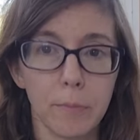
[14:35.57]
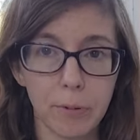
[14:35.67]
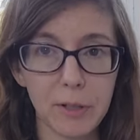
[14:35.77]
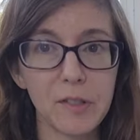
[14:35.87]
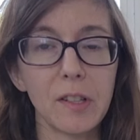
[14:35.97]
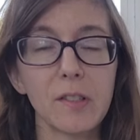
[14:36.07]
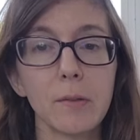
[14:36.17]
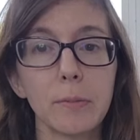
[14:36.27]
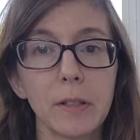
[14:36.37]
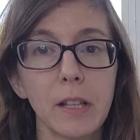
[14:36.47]

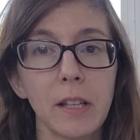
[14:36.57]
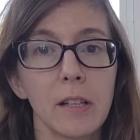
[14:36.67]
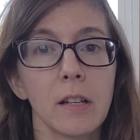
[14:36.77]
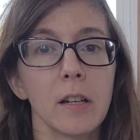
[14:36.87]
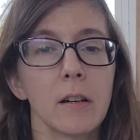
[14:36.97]
predictably